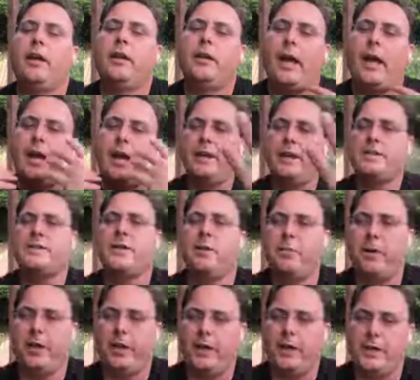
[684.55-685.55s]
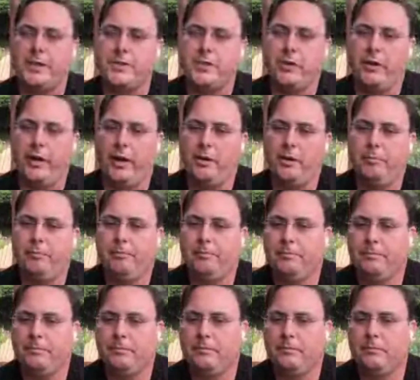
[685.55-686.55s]
handing somebody a histogram
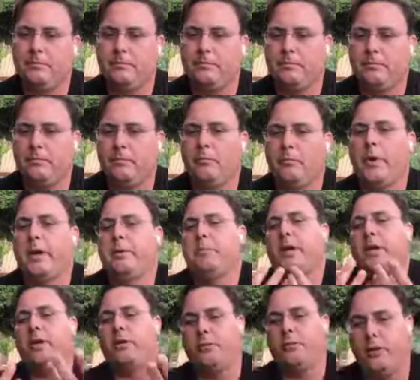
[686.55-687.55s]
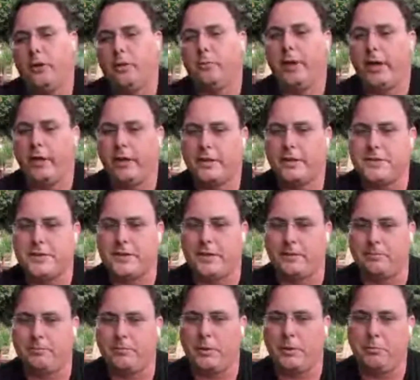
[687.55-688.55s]
might make you feel better as
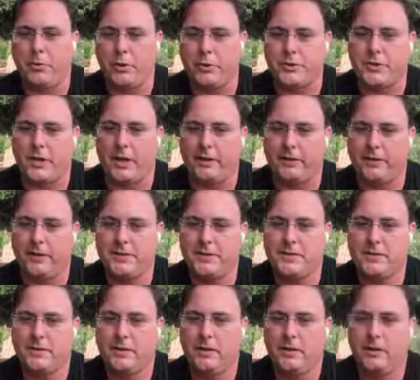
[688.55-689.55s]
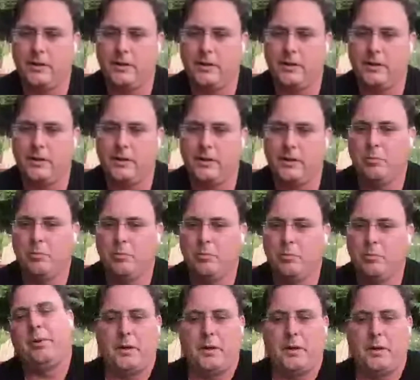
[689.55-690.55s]
a computer scientist, but probably
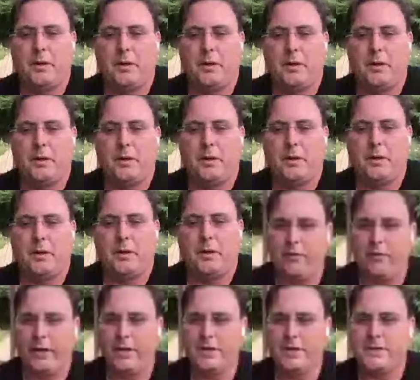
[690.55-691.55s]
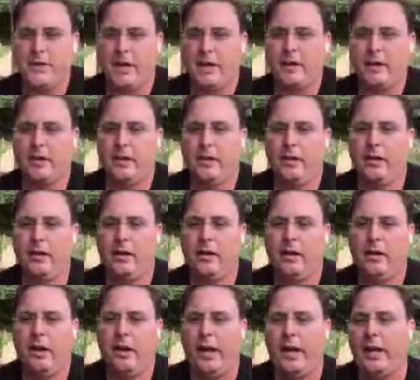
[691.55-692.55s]
isn't going to make the customer have any insight.
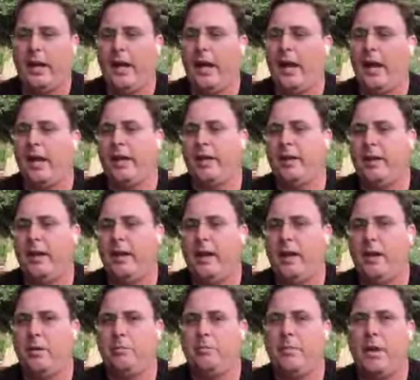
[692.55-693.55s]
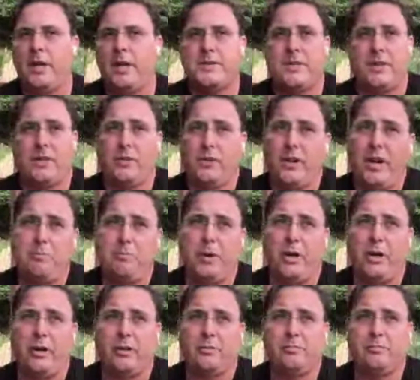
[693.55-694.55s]
And handing them a single
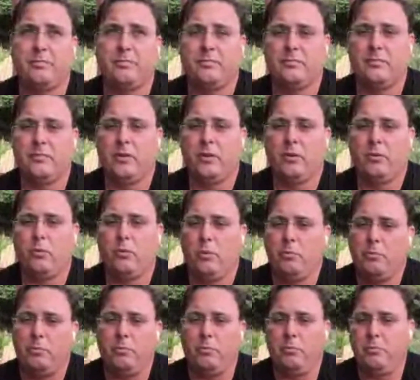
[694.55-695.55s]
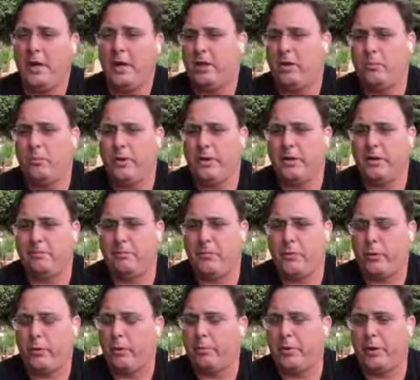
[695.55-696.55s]
number will make you want to
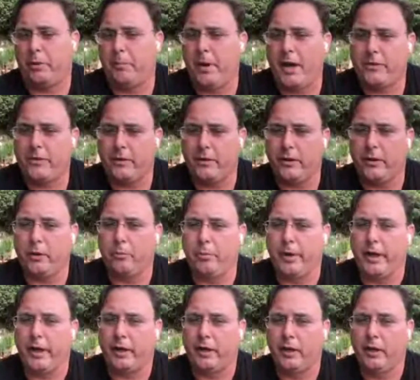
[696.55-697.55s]
throw up in your mouth a little bit,